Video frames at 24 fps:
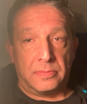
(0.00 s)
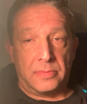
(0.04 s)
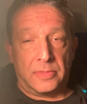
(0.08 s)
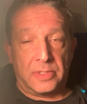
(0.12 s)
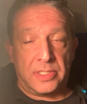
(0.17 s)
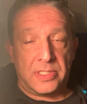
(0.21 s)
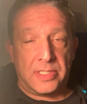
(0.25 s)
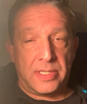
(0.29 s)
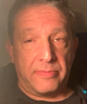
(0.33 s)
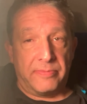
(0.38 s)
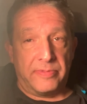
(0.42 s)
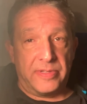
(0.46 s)

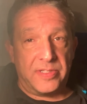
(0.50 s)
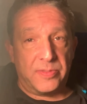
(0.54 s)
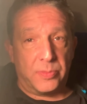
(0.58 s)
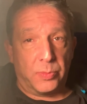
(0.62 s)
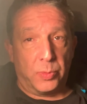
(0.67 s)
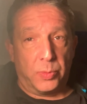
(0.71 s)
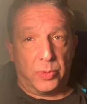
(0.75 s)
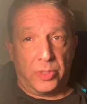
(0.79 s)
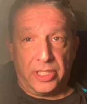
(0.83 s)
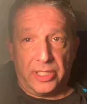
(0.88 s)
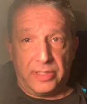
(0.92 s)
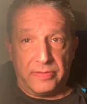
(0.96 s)
some of it's
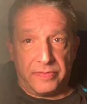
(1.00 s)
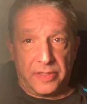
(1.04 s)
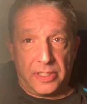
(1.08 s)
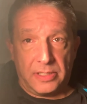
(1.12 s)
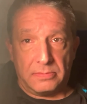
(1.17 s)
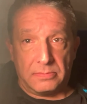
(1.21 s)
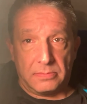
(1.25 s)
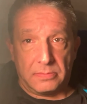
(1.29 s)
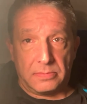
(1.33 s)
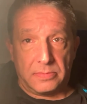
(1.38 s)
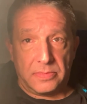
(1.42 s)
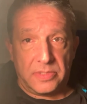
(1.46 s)
really
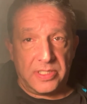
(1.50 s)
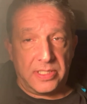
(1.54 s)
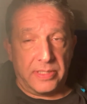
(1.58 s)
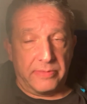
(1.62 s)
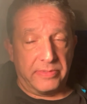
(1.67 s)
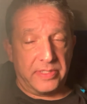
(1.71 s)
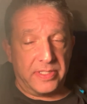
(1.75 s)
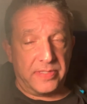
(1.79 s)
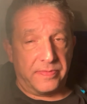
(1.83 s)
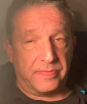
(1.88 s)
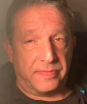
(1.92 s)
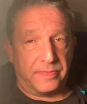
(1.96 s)
fun, some of
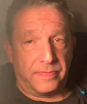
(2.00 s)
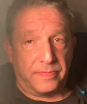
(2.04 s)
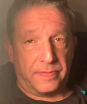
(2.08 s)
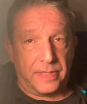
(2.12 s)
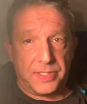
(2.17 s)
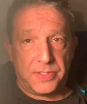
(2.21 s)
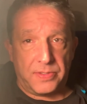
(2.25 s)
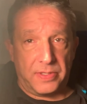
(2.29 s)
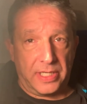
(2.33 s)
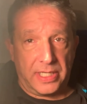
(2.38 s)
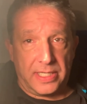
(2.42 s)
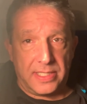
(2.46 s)
it's
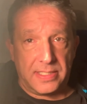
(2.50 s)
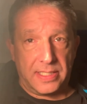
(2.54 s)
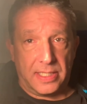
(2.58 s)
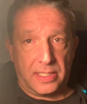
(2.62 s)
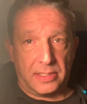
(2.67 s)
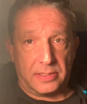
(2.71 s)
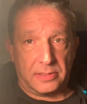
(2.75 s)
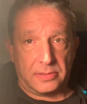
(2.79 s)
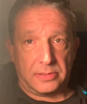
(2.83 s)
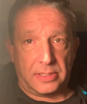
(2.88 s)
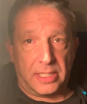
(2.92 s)
frustrating as hell,